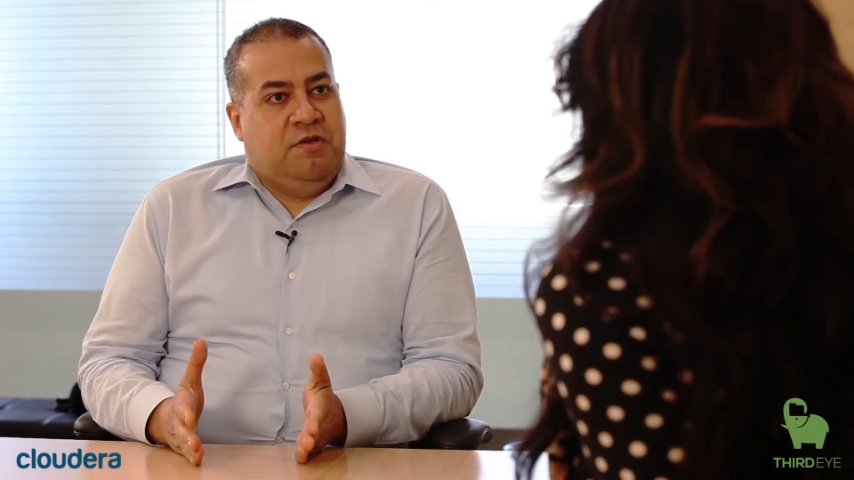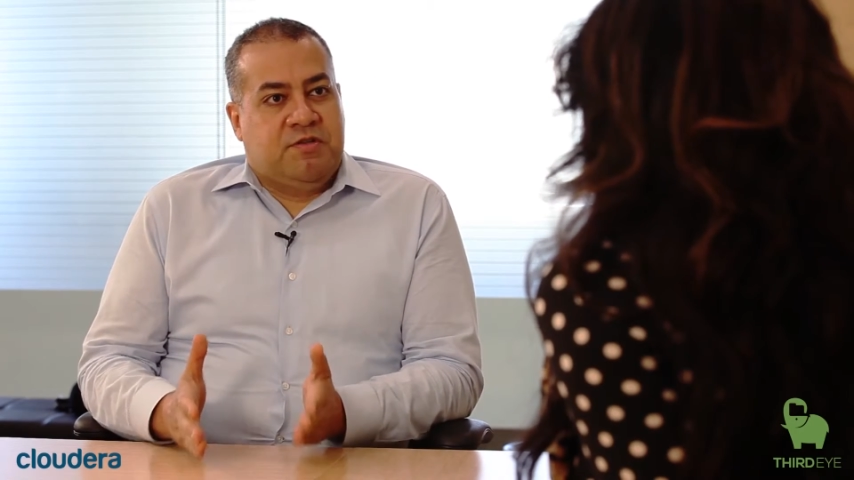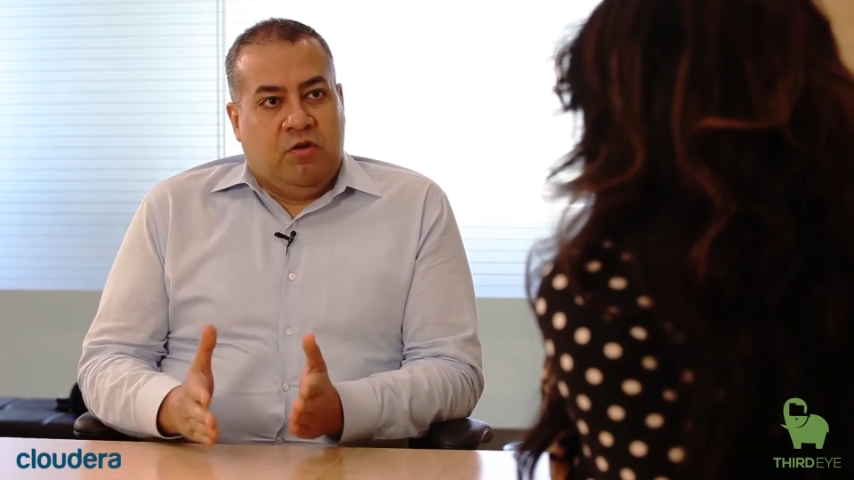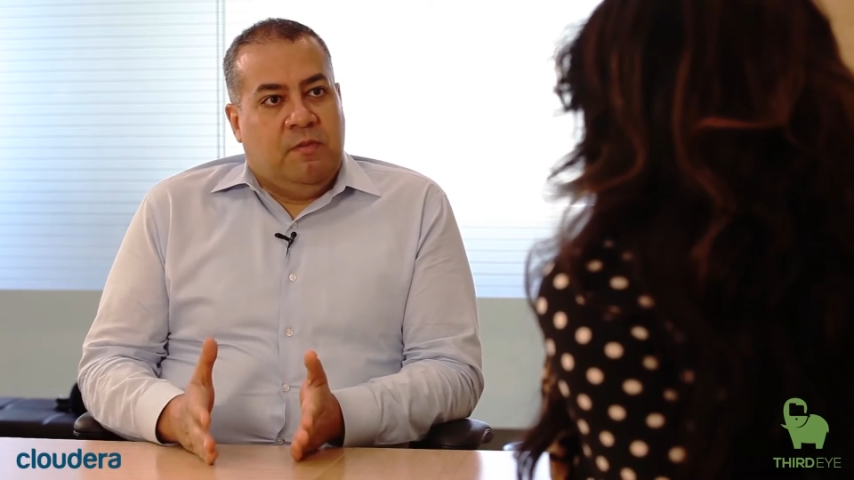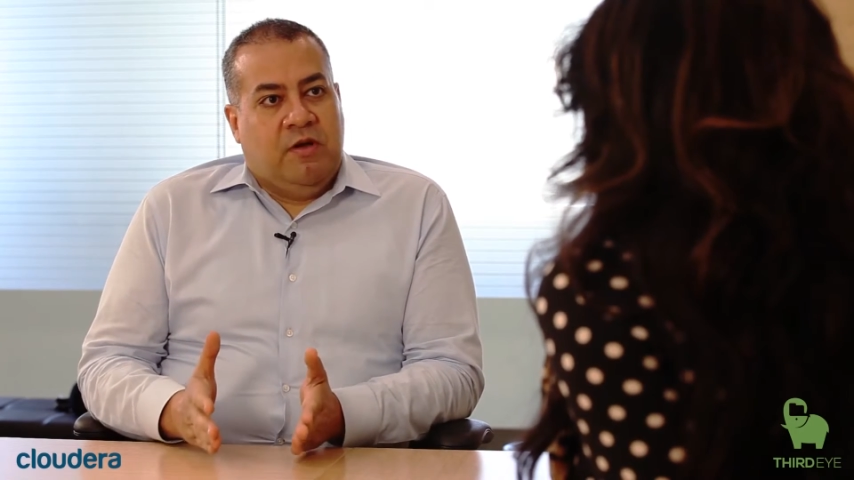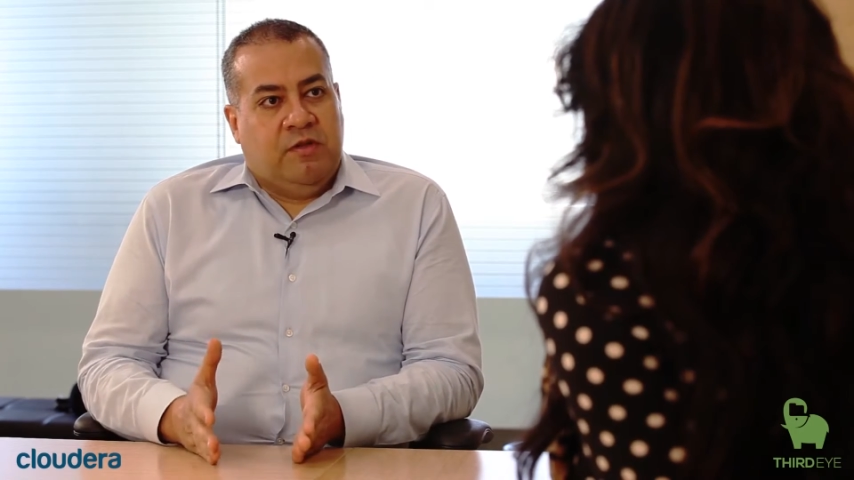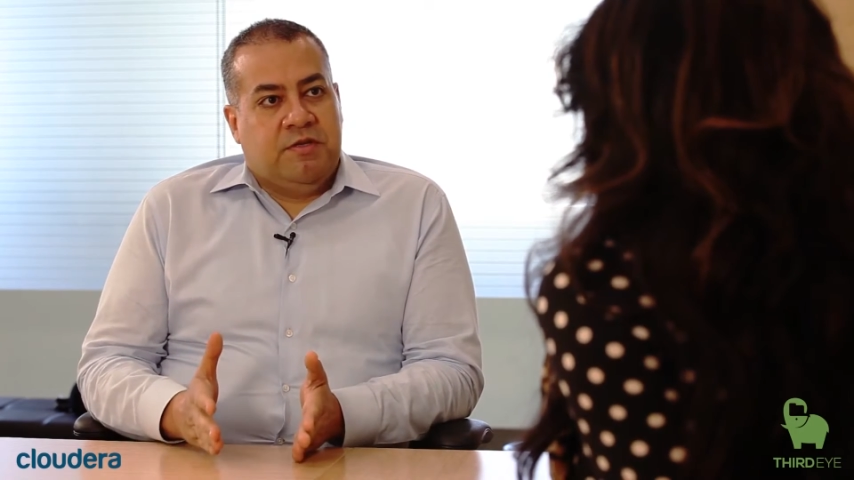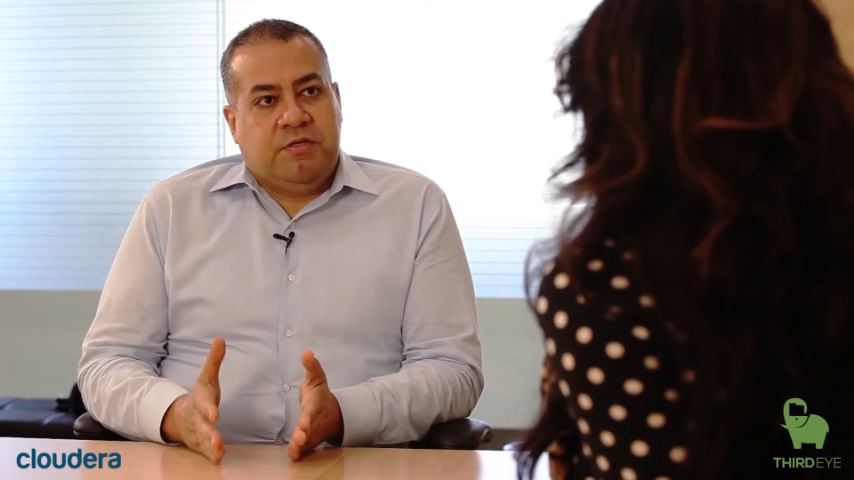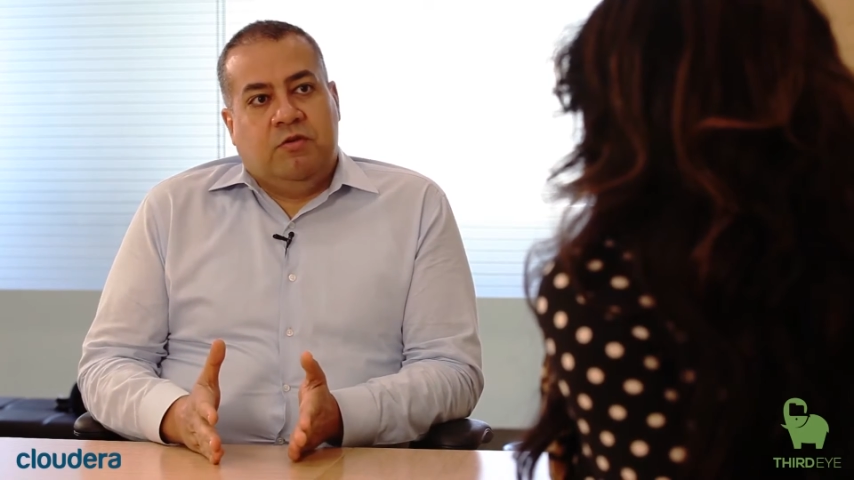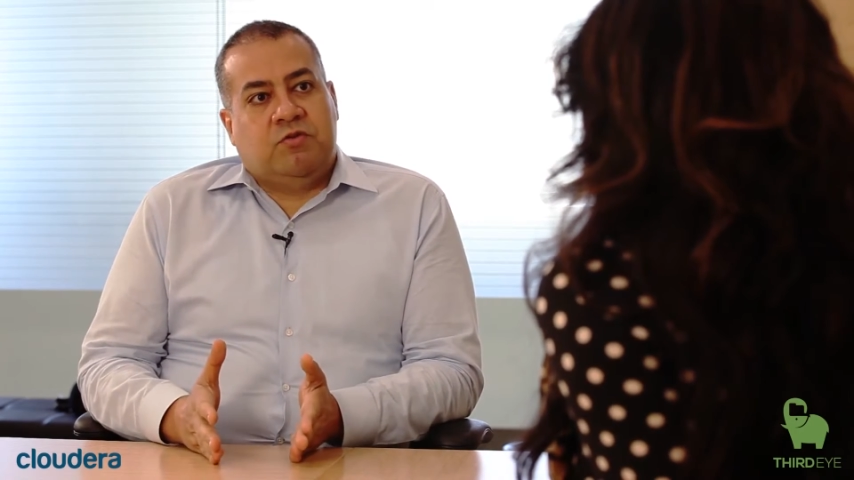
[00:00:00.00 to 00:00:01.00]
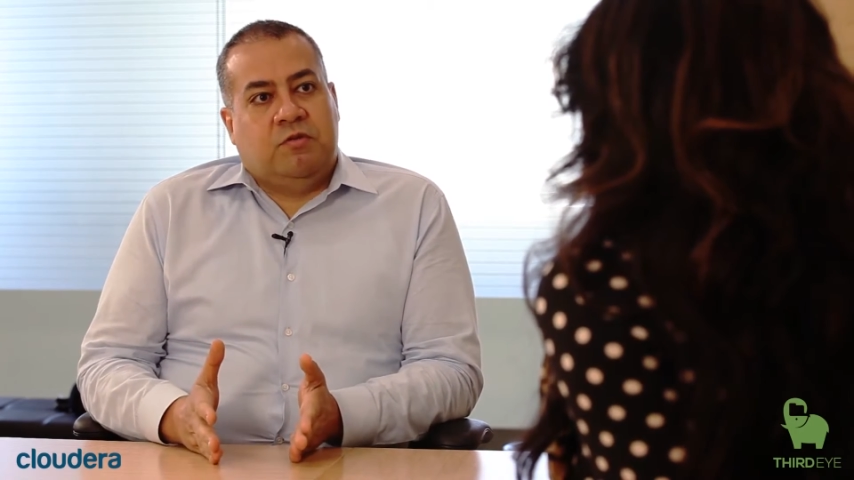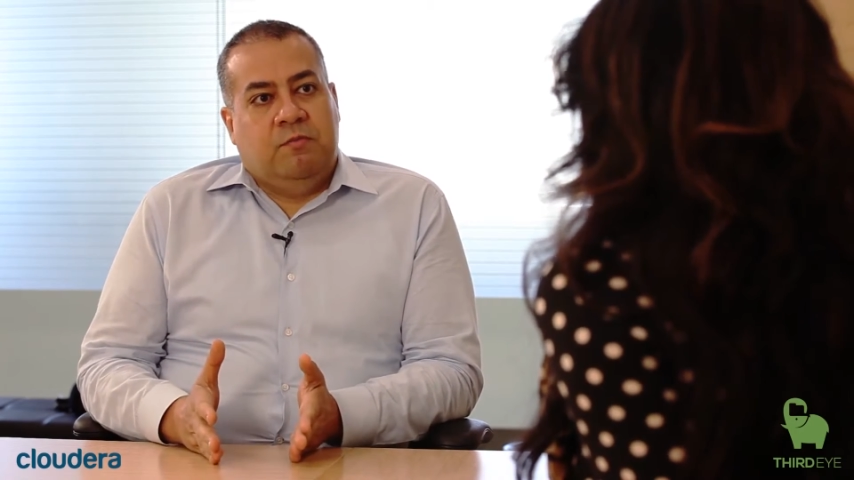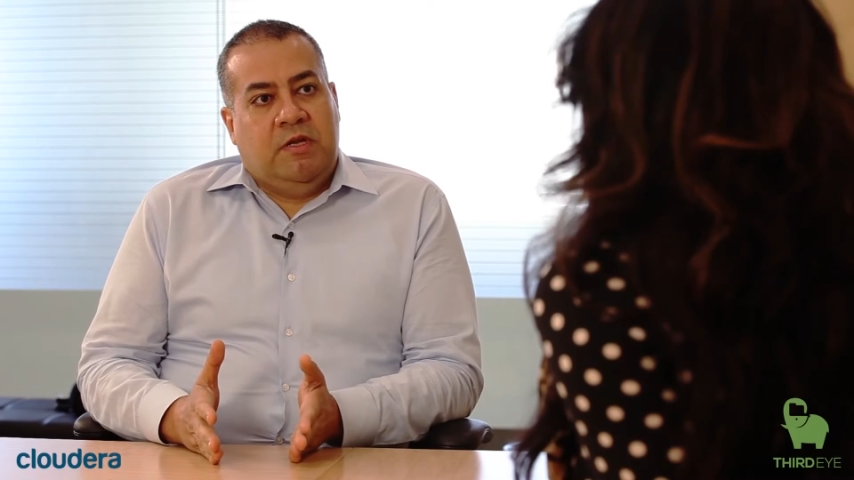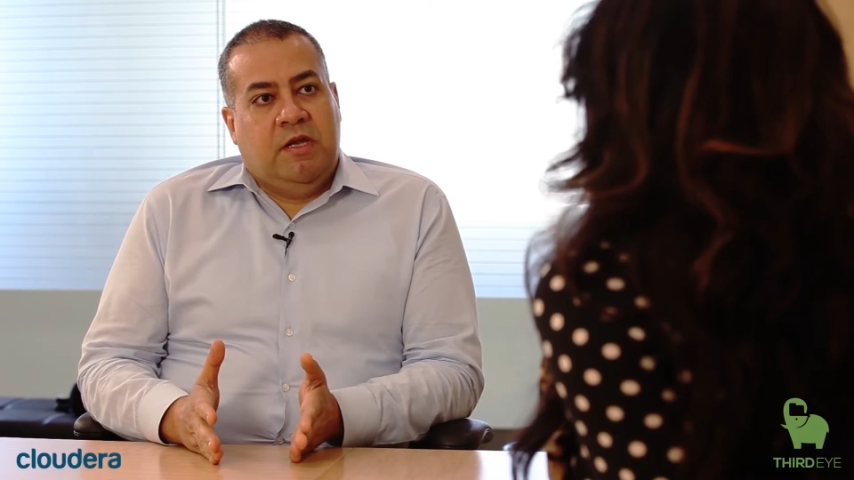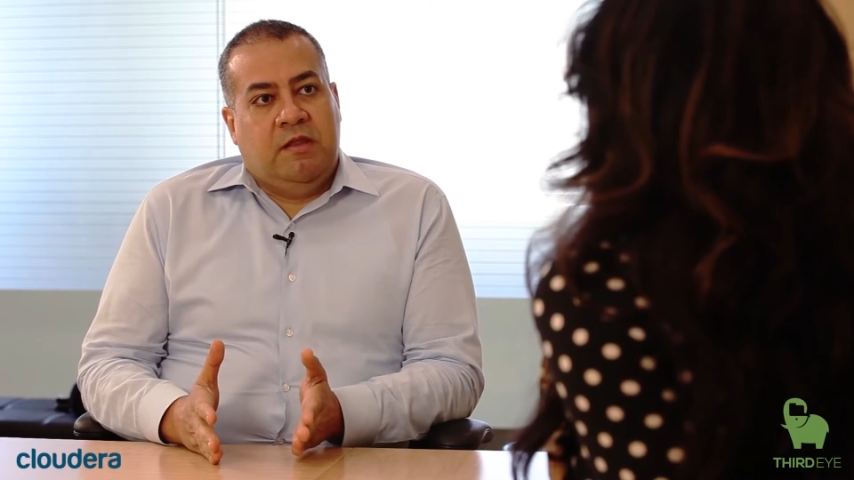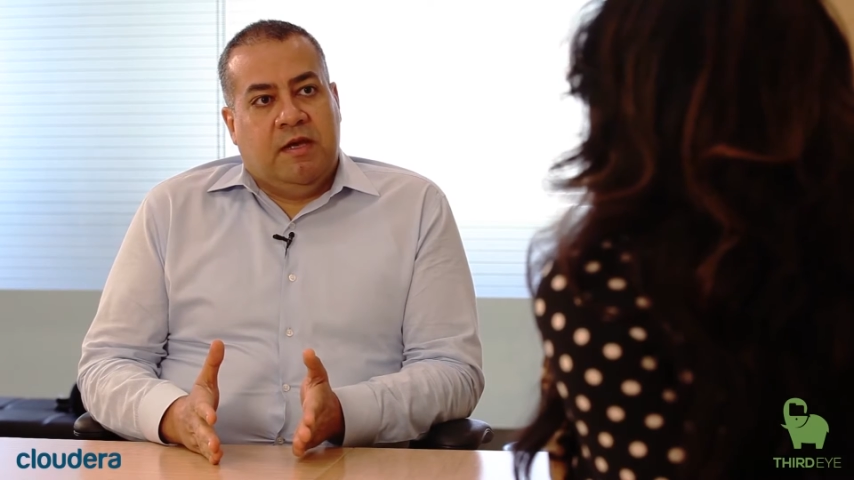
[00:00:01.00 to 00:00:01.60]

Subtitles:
It's all about execution, meaning